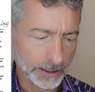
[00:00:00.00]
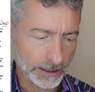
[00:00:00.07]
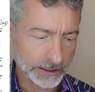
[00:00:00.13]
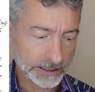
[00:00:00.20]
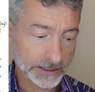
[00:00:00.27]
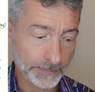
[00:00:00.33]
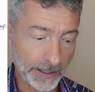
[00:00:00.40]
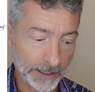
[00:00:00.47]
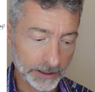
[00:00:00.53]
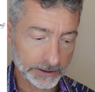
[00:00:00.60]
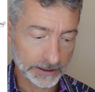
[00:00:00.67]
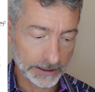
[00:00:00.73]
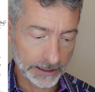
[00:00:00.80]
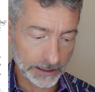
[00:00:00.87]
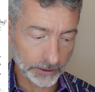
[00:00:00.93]
Spanish
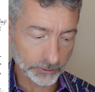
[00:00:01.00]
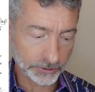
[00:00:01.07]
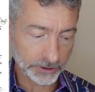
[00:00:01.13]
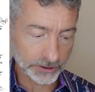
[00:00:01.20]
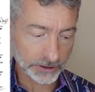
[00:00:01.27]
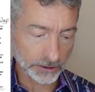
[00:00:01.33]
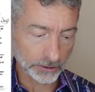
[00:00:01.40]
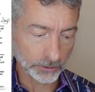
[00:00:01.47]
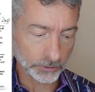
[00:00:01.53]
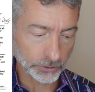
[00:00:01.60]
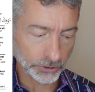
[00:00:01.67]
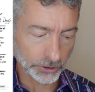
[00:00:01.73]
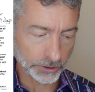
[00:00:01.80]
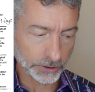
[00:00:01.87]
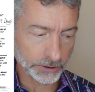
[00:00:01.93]
language
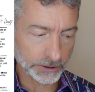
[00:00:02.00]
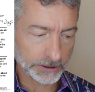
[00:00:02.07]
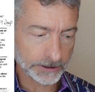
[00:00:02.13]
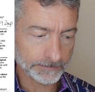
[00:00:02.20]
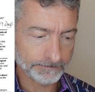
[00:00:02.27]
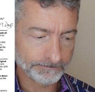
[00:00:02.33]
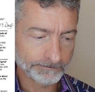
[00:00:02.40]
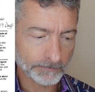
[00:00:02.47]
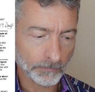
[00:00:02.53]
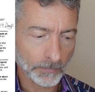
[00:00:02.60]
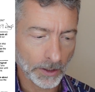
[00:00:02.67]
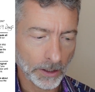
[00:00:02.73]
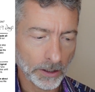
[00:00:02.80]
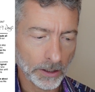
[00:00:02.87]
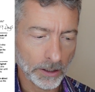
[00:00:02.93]
disclosures,
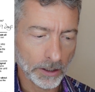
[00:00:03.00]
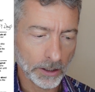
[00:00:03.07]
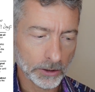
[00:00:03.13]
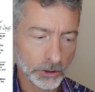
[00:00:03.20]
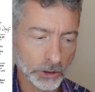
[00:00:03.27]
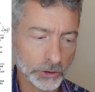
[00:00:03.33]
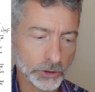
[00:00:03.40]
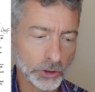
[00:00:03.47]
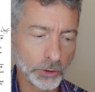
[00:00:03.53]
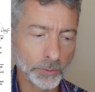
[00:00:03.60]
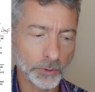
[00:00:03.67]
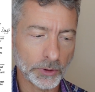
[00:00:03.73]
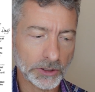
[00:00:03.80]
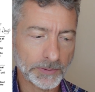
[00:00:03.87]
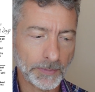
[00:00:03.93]
consumer
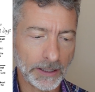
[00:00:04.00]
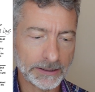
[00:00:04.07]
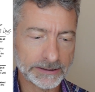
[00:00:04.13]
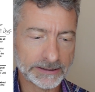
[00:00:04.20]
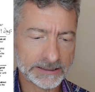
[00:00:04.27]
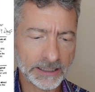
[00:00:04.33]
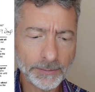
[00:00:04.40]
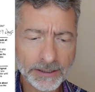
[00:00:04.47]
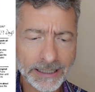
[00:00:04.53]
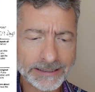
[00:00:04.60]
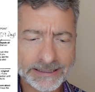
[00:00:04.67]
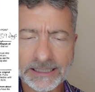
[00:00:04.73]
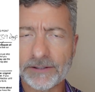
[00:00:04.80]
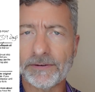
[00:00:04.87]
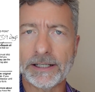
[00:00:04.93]
response. Some of that
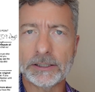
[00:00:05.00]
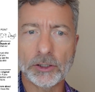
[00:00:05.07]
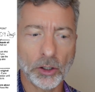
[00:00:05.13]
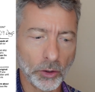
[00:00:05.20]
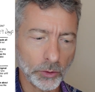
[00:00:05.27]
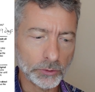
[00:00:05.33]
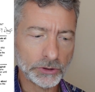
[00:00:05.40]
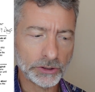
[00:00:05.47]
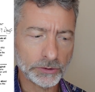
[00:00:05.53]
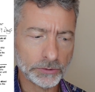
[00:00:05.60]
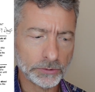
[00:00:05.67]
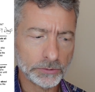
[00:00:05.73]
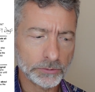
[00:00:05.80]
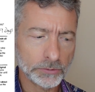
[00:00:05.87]
stuff I told you,